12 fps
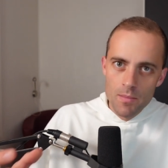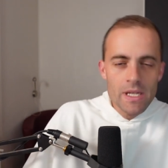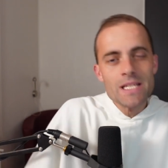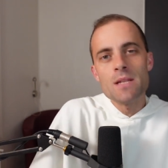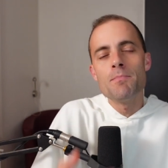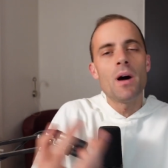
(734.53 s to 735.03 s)

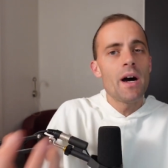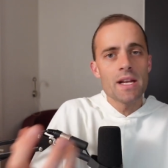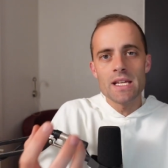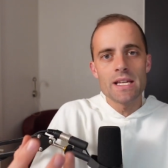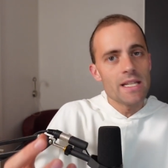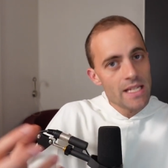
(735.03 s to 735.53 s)
but he's
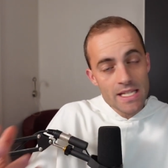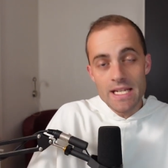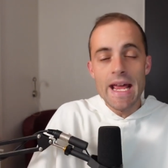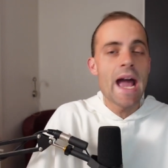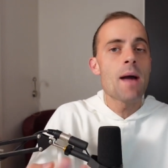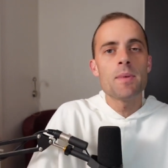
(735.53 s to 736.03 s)
embodying it,
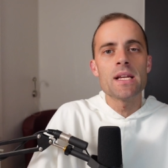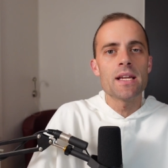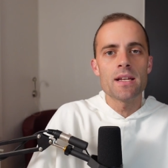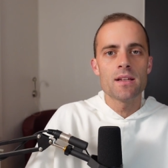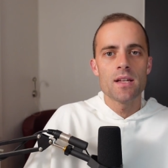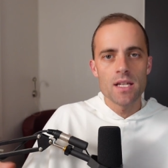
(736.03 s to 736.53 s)
he's
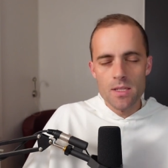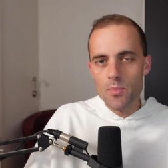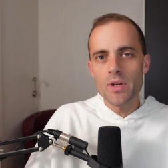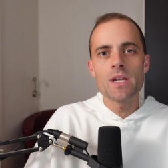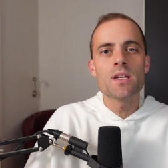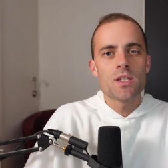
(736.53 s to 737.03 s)
inhabiting it, he's
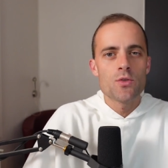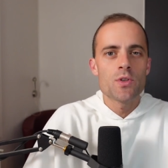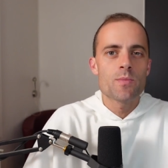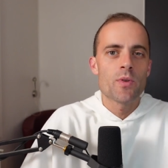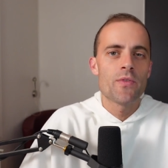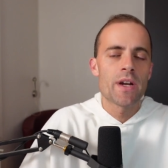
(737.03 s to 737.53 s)
bringing it
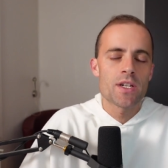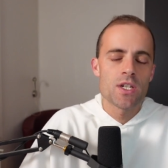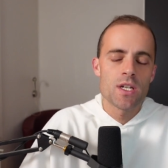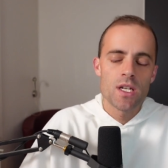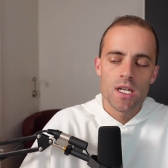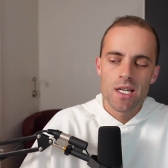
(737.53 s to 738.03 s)
to its
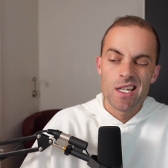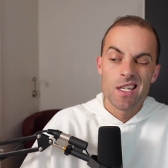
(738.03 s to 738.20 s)
perfection,